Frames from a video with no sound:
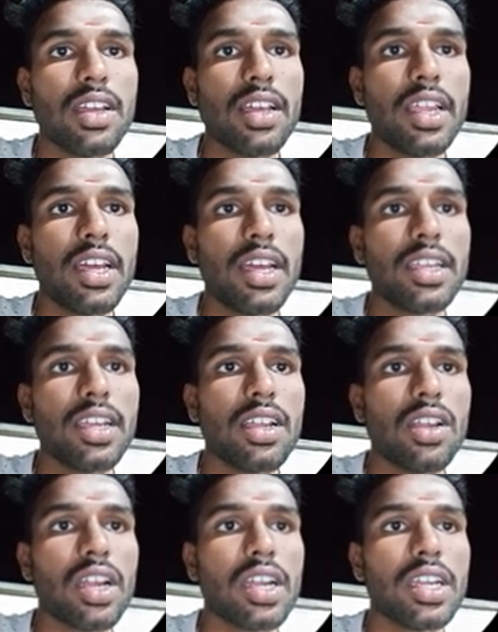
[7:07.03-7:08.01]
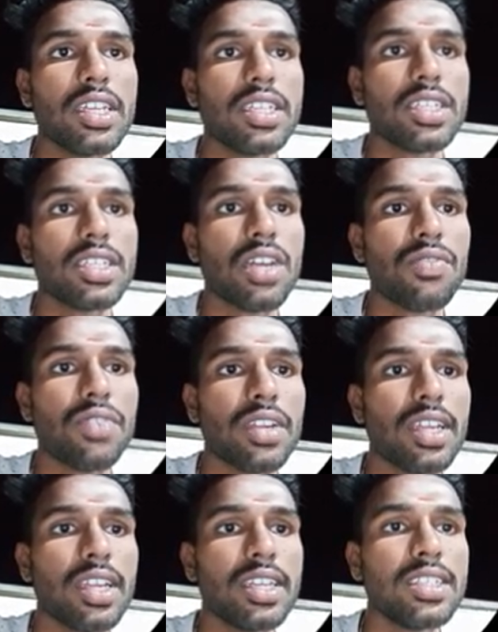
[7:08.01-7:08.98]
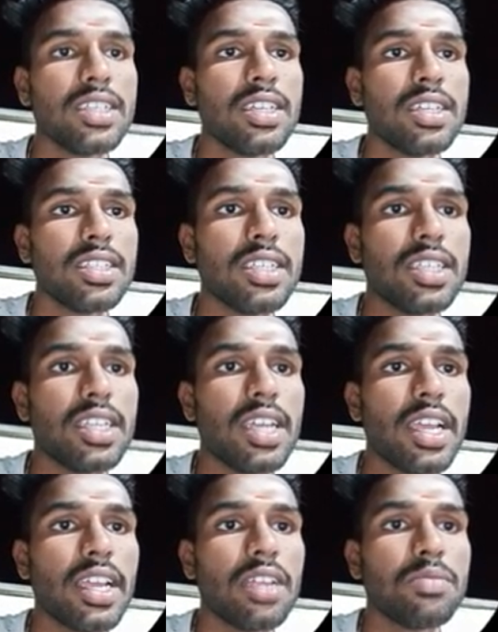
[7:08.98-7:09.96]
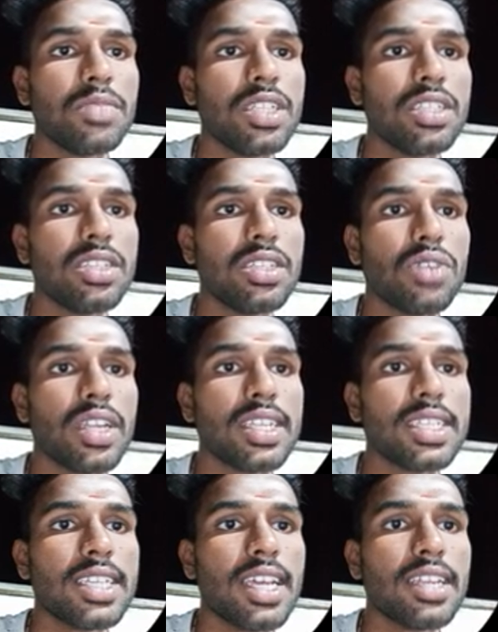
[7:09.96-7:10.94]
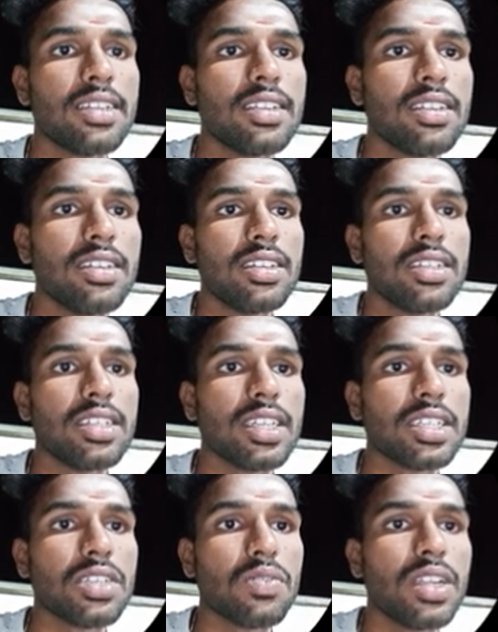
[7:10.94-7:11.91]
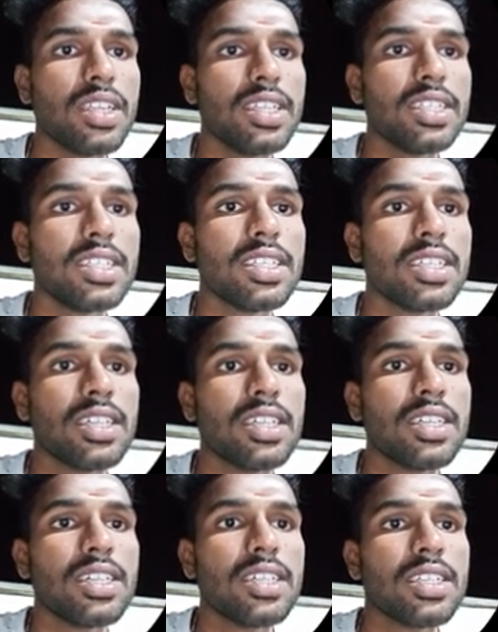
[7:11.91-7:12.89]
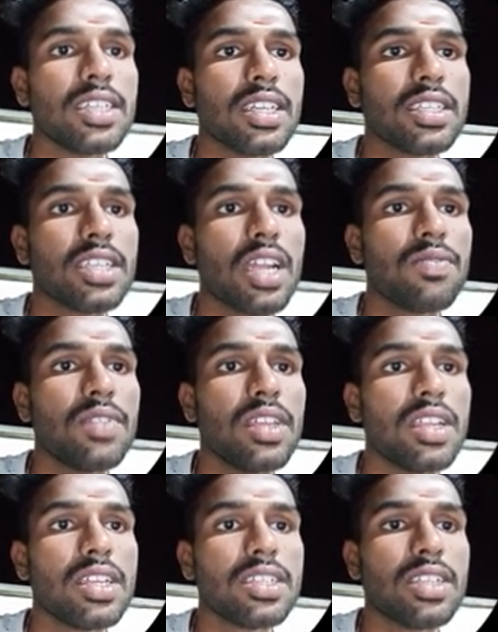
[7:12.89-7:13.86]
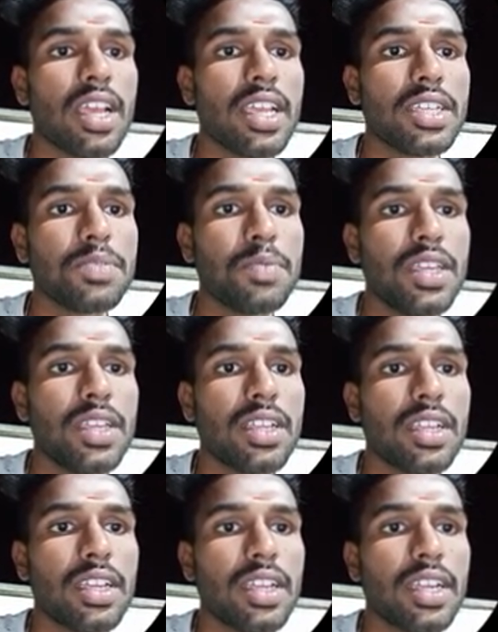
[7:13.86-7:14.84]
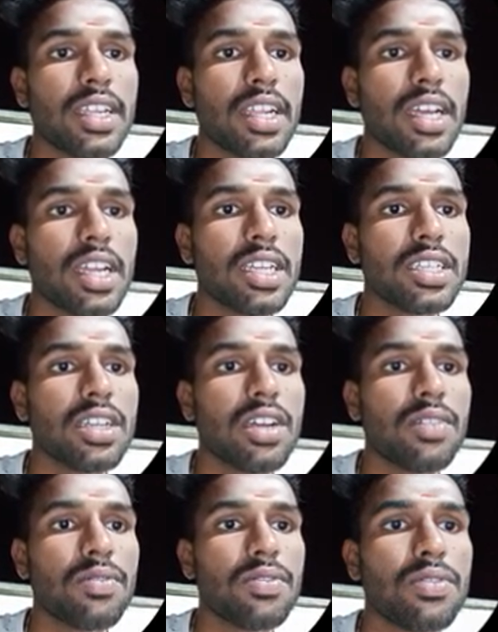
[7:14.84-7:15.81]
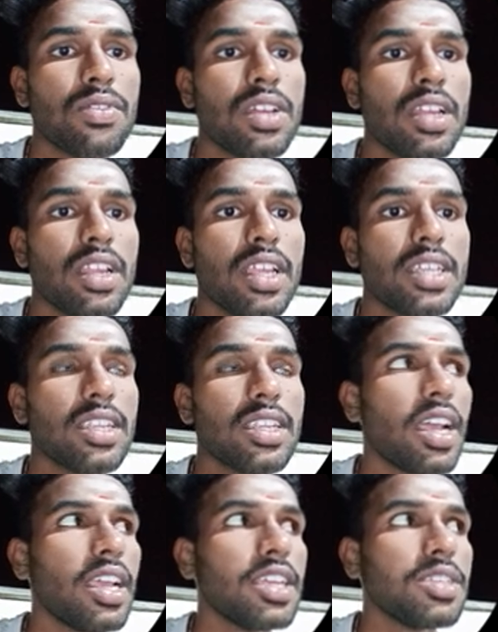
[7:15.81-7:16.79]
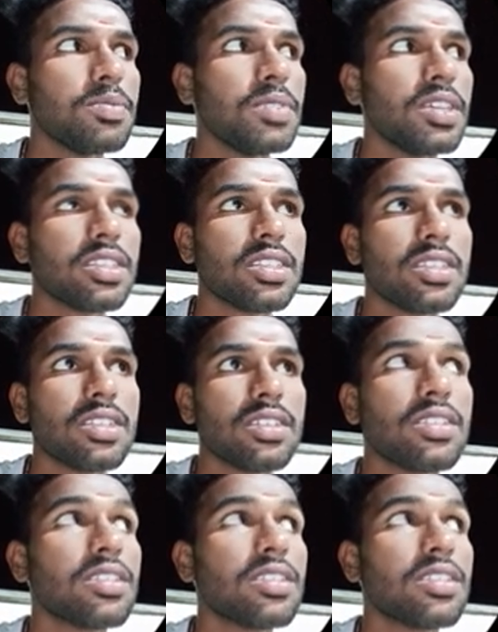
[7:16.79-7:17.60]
hierarchical organization of internets. See the diagram, easy to understand. Structure 1 is structure of the national ISP, interconnection of national ISPs.